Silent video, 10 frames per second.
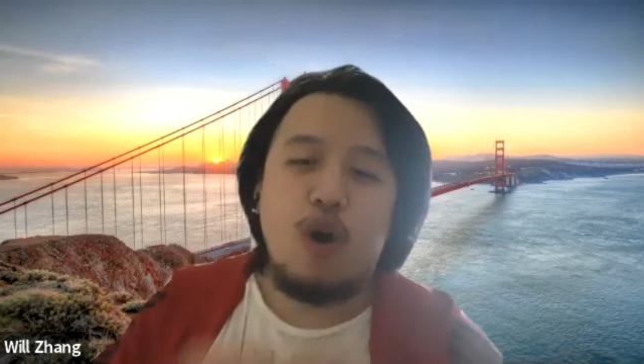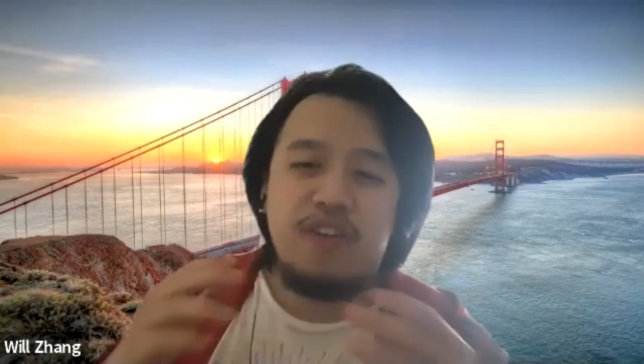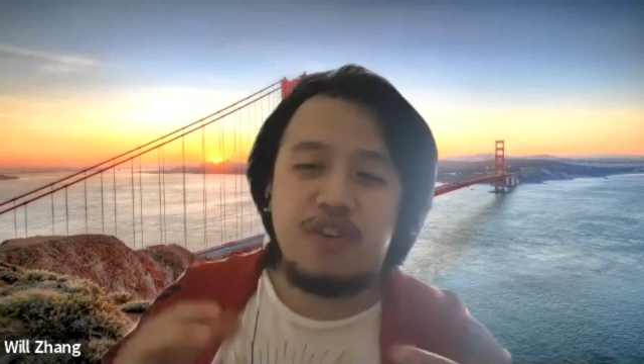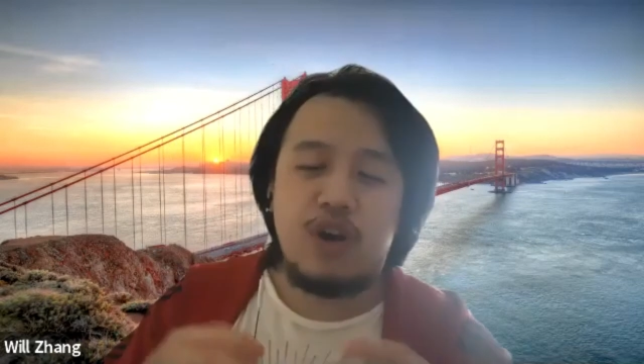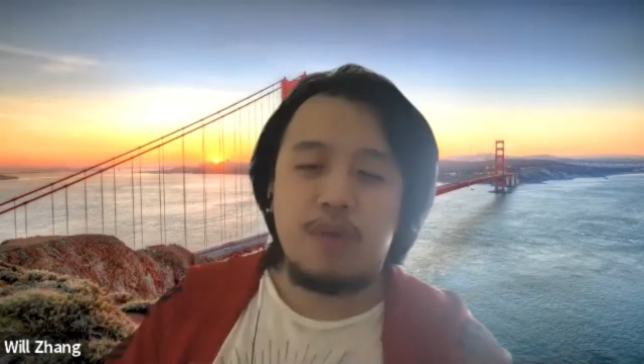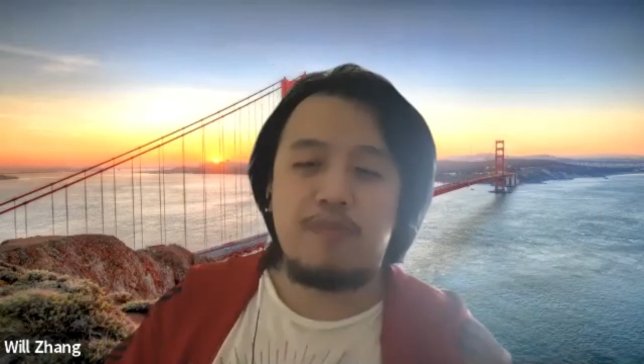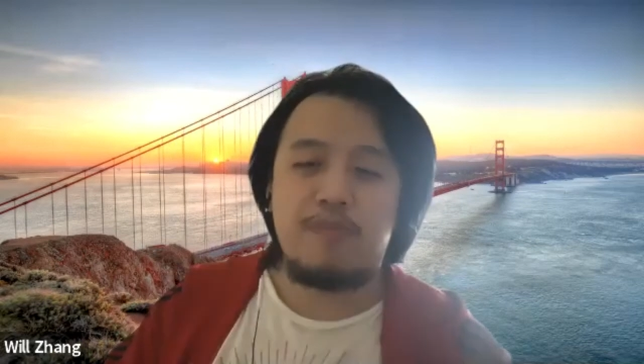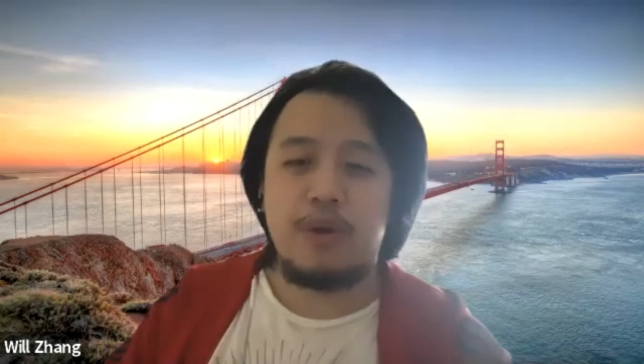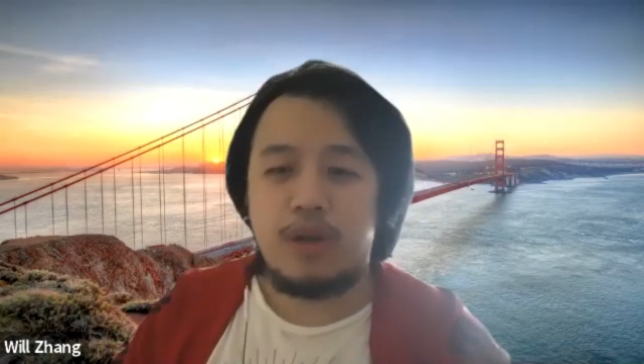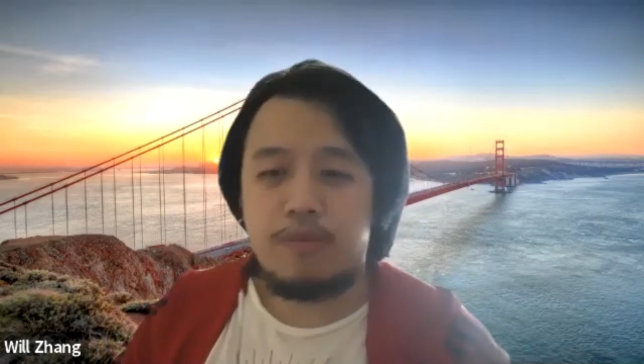if you already built
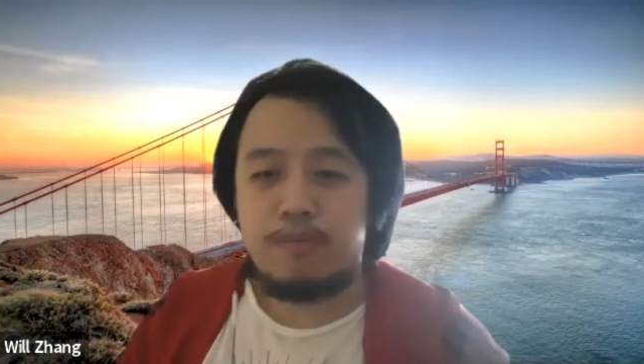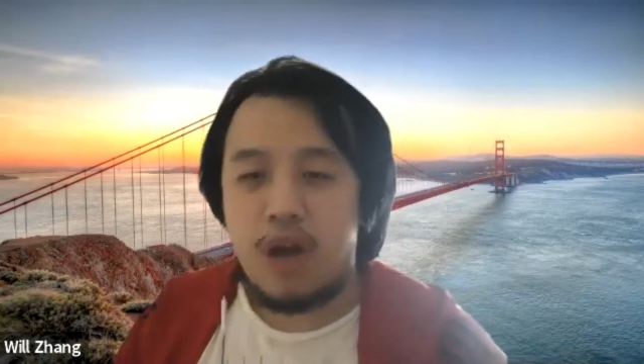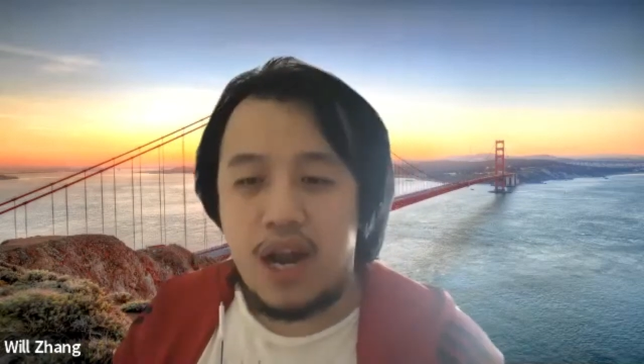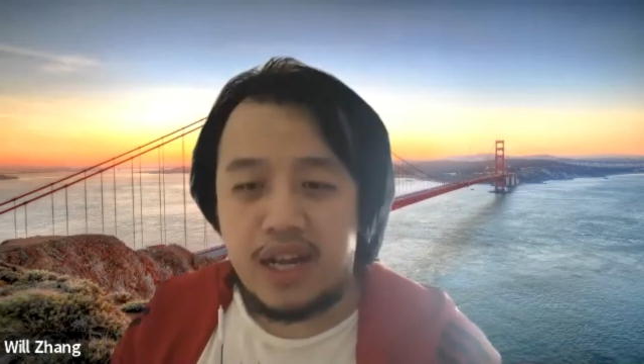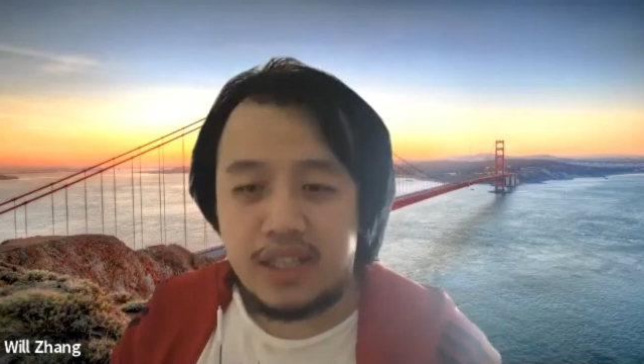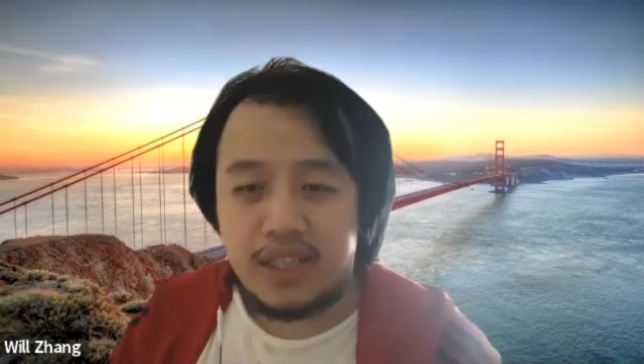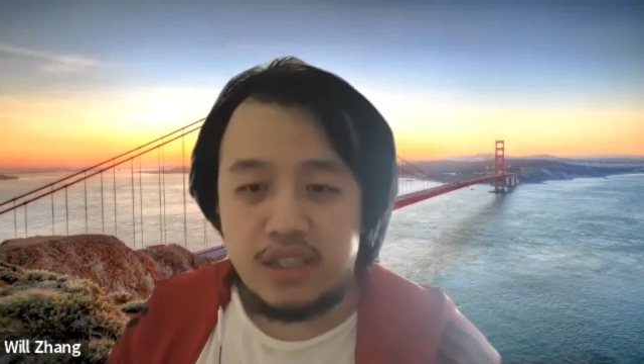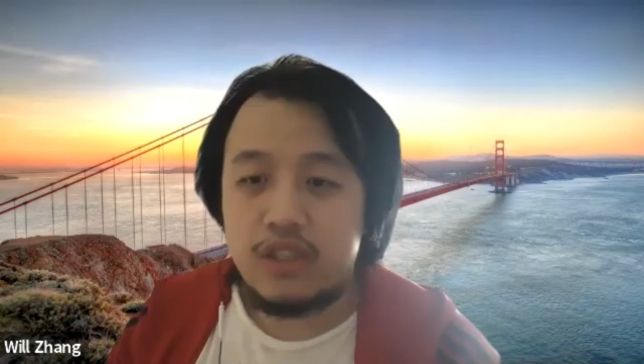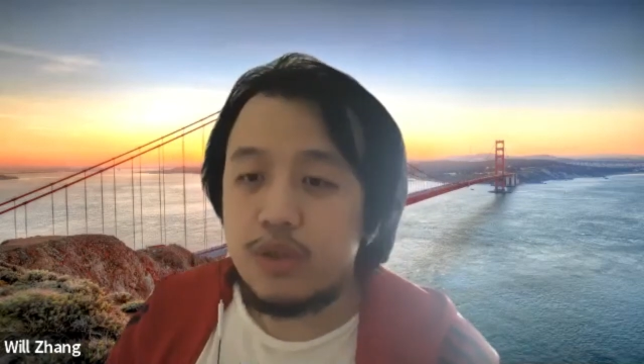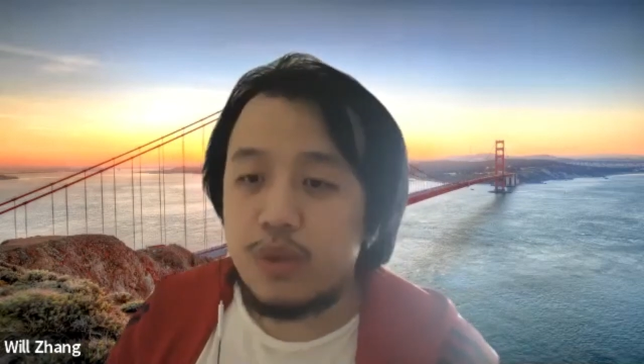your product,
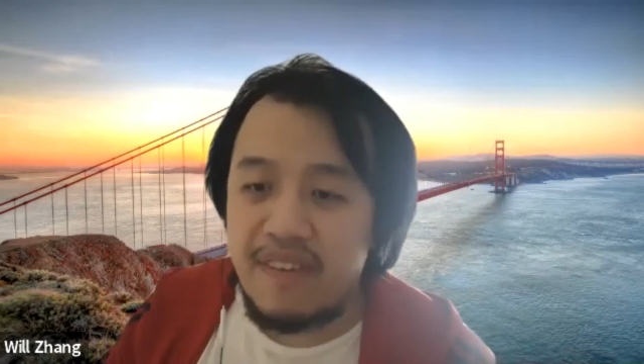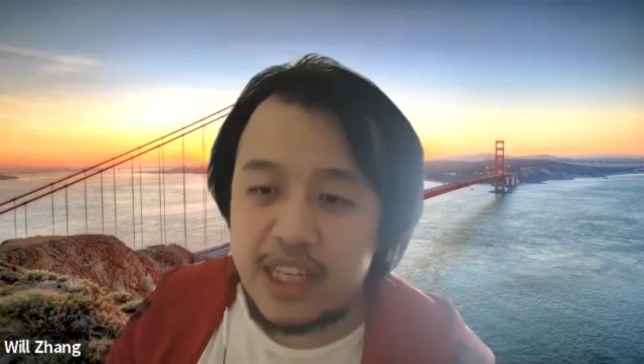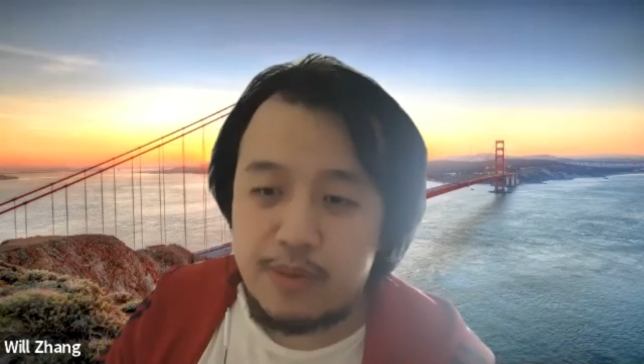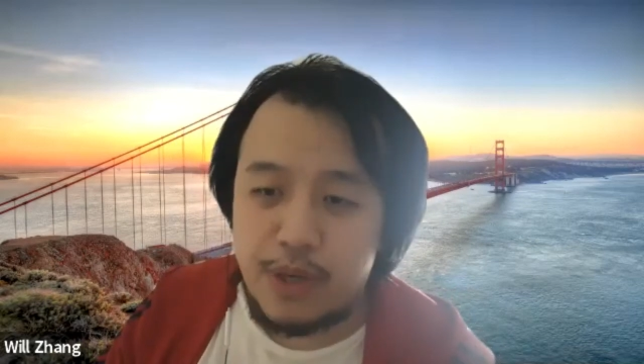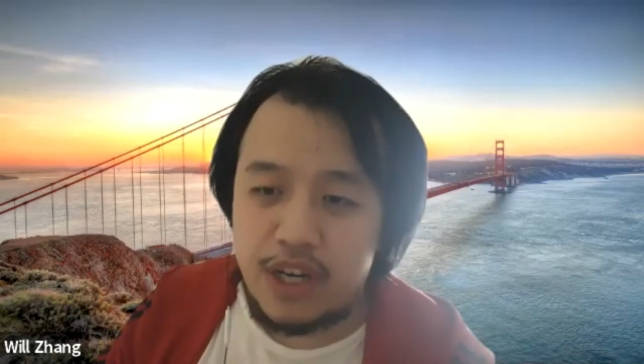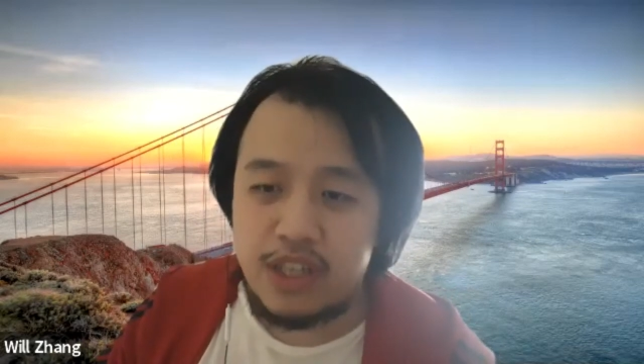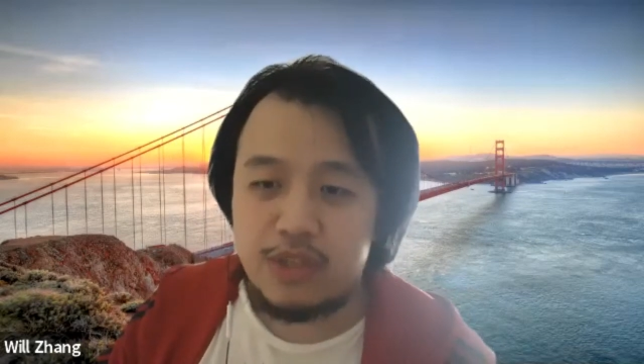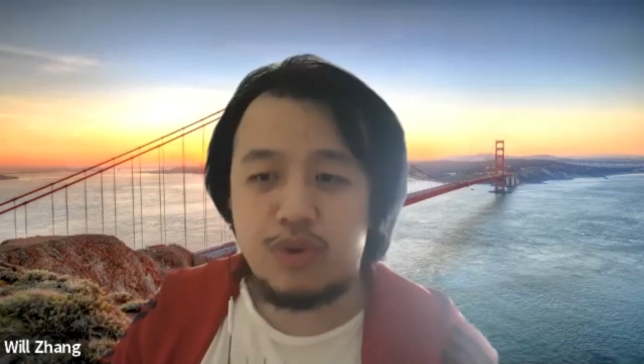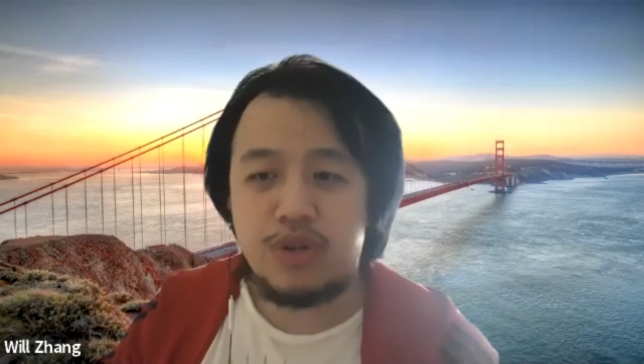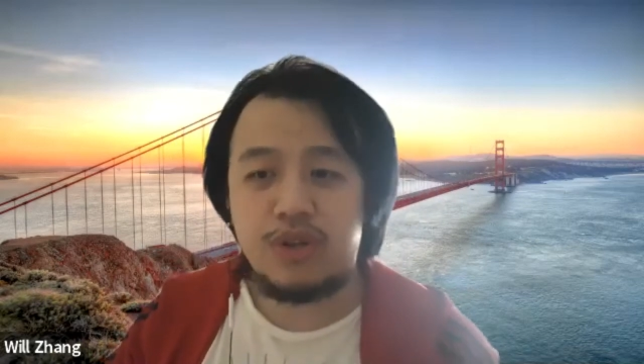do you have an experience
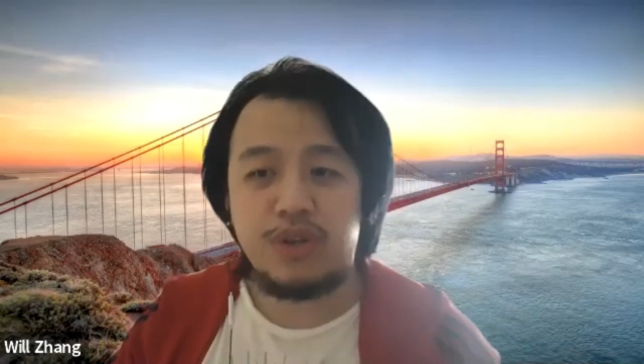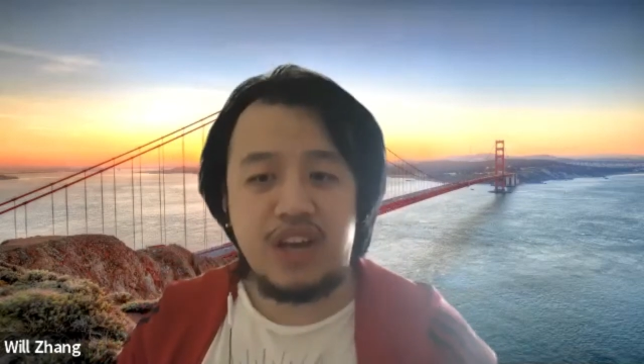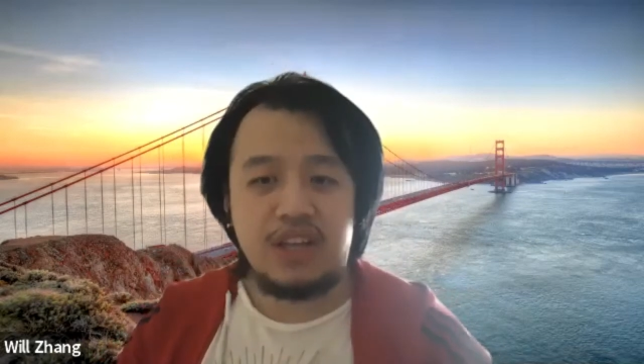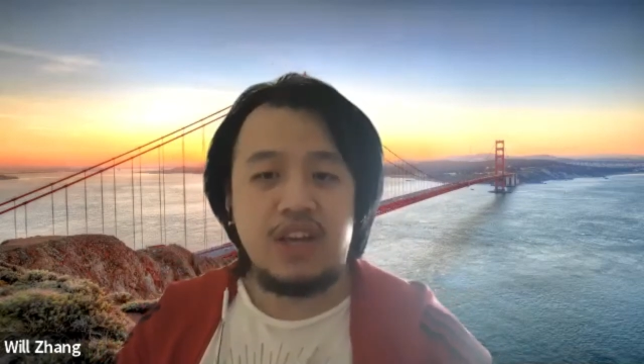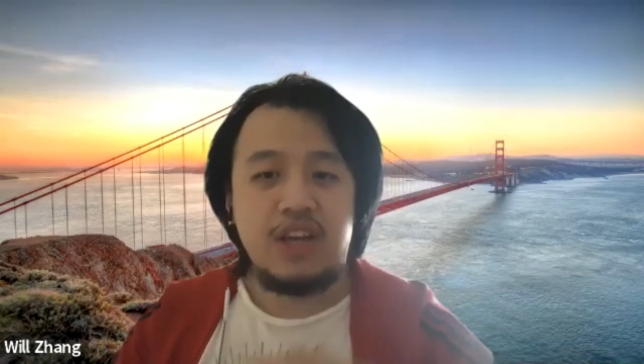where you thought